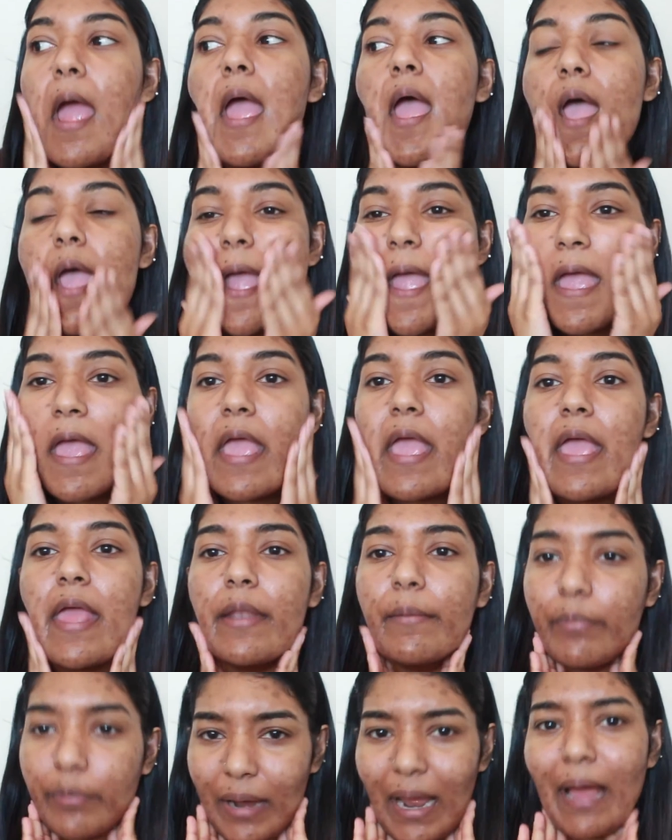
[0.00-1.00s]

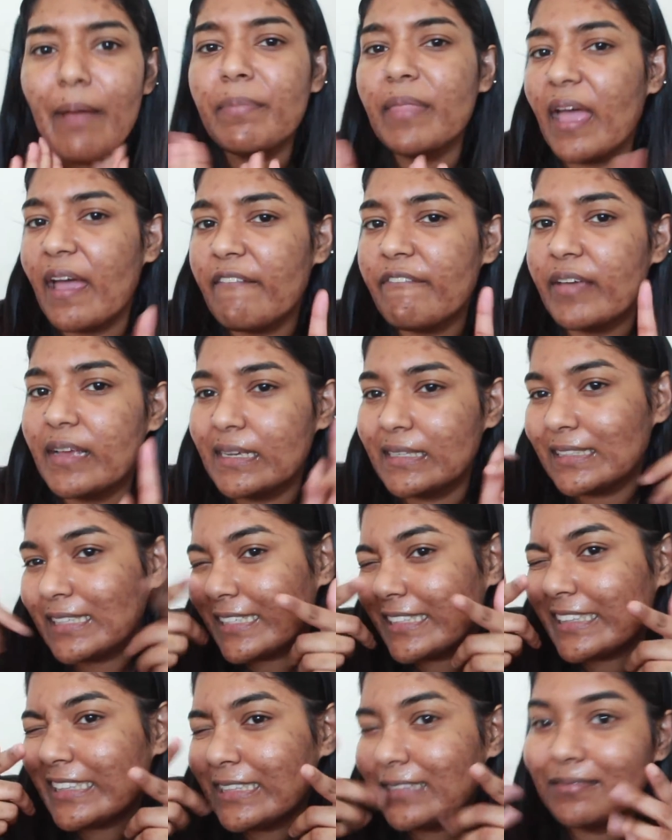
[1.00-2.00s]
and prime that face.
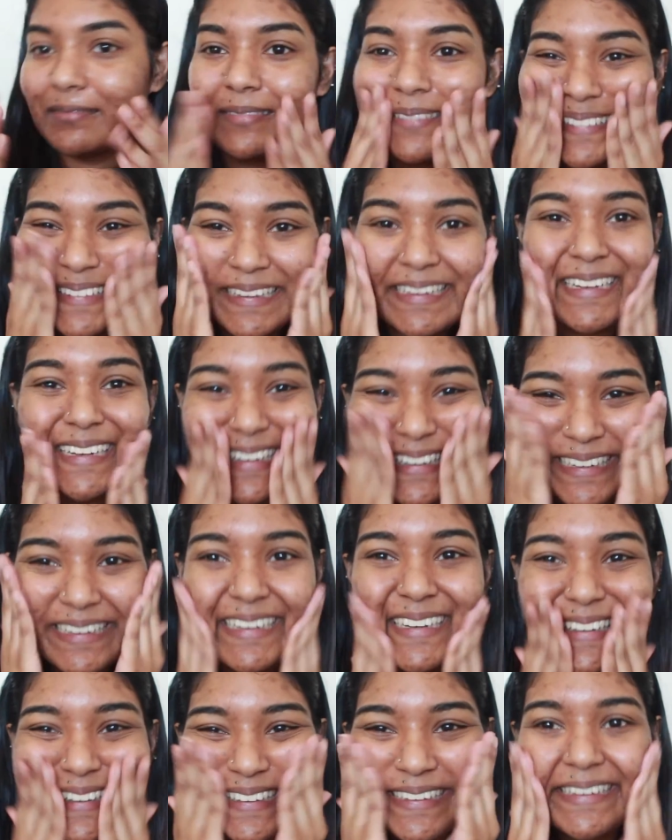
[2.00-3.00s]

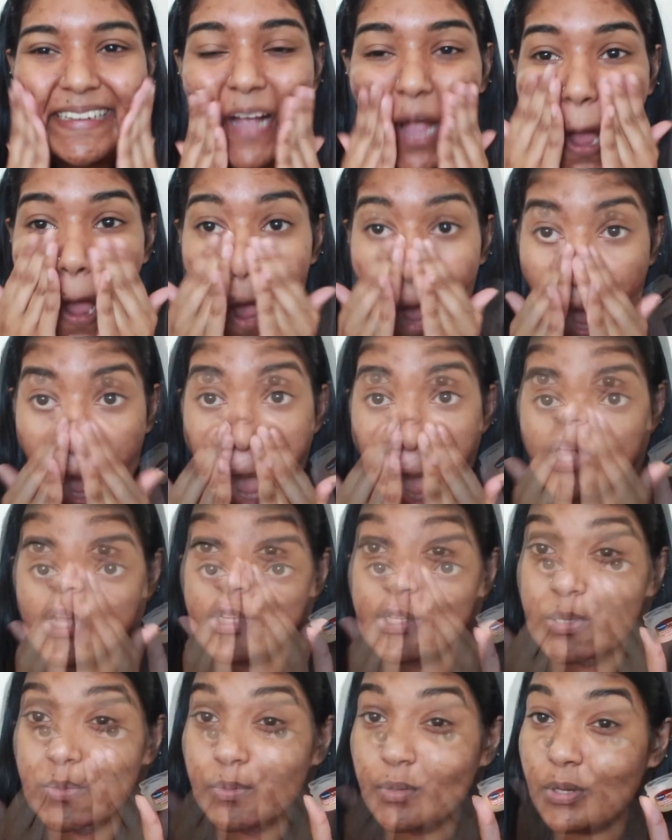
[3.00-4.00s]

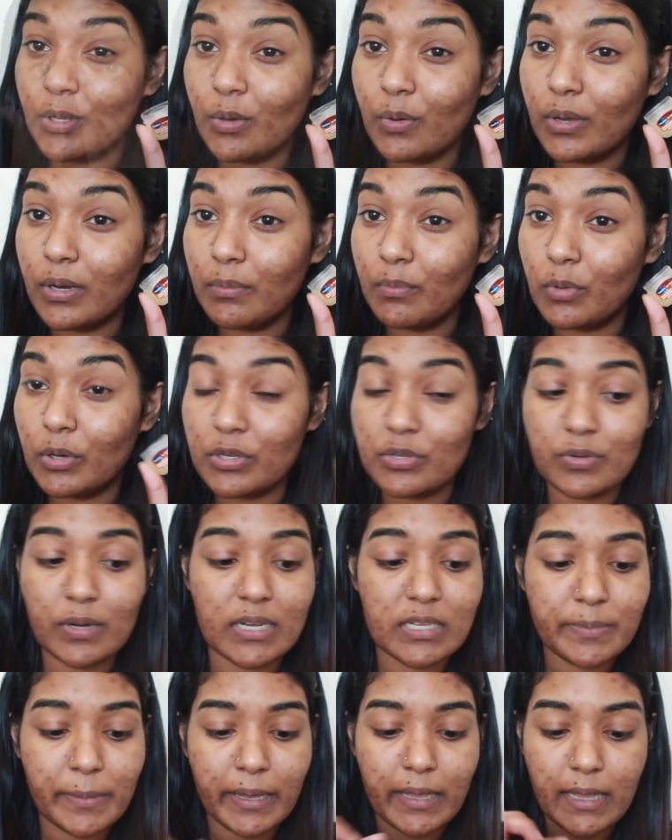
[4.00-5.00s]
So I'm gonna go in and
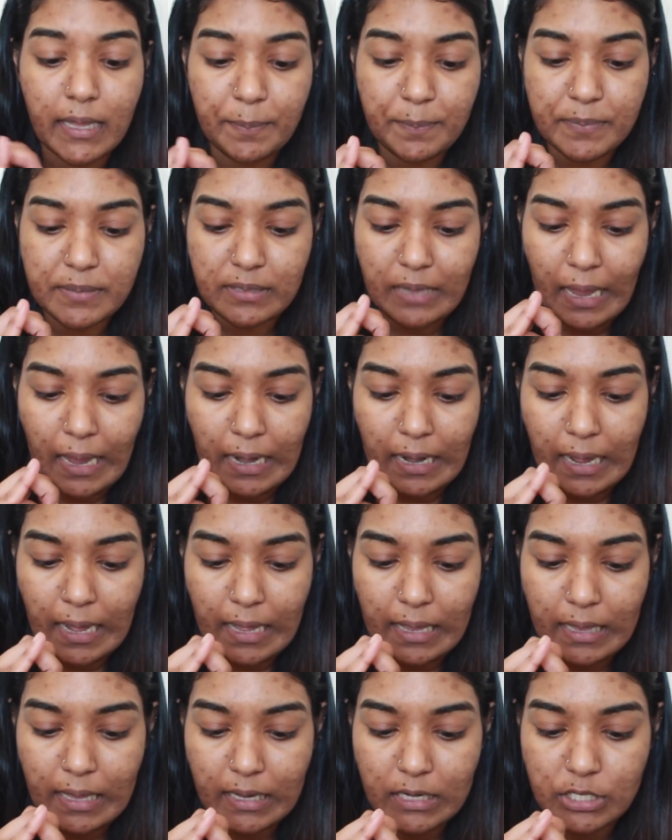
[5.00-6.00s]
moisturize my lips, and
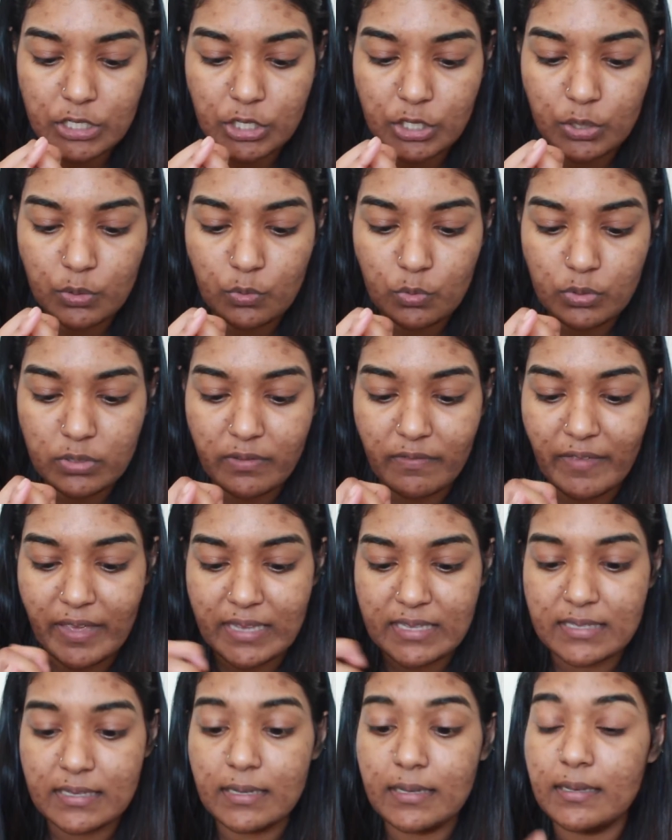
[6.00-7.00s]
I like to use a
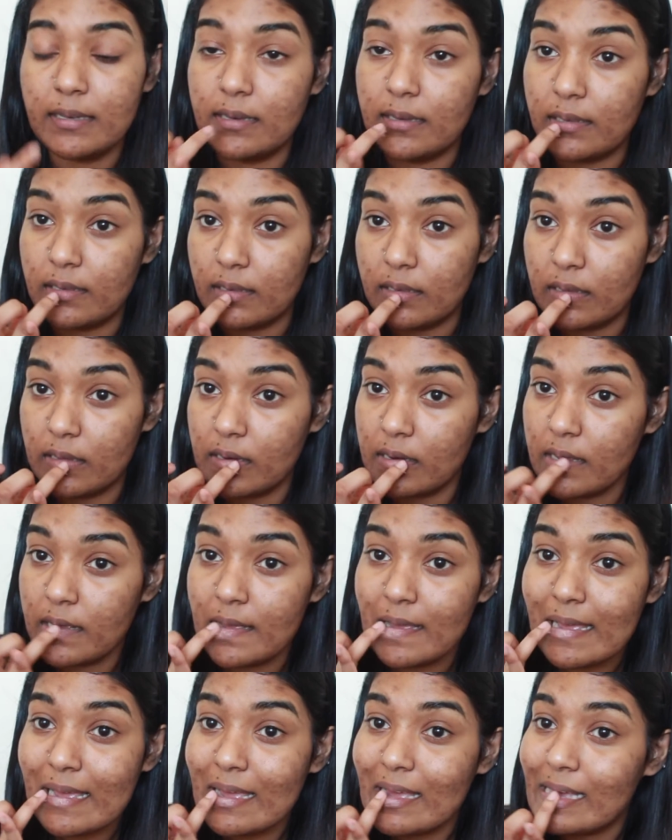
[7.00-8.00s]
Vaseline.
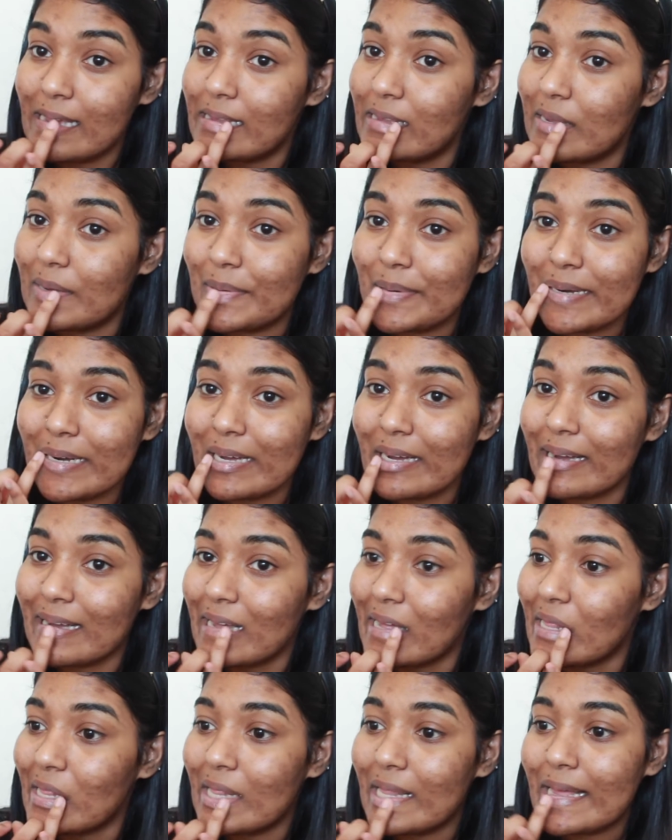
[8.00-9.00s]
So I'm gonna
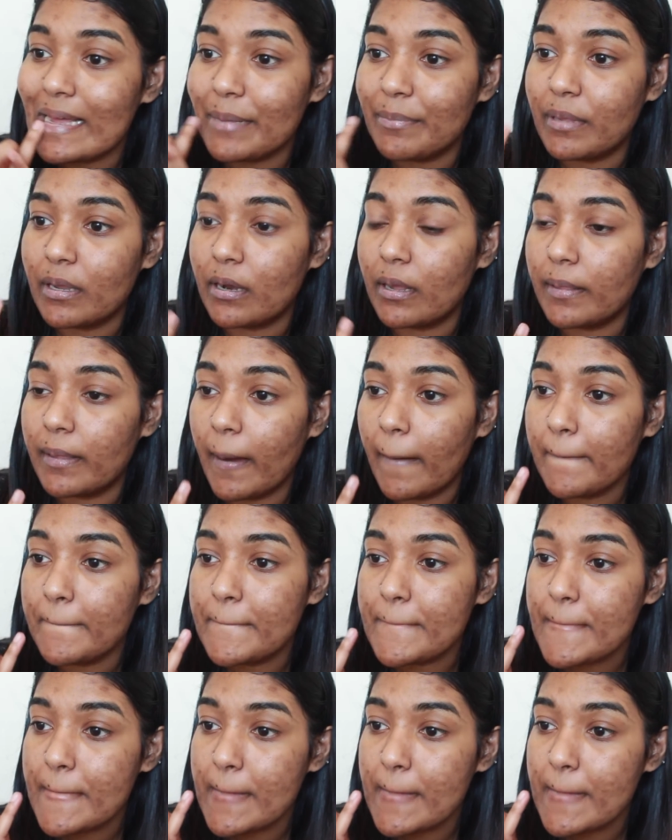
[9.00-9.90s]
glob it on there.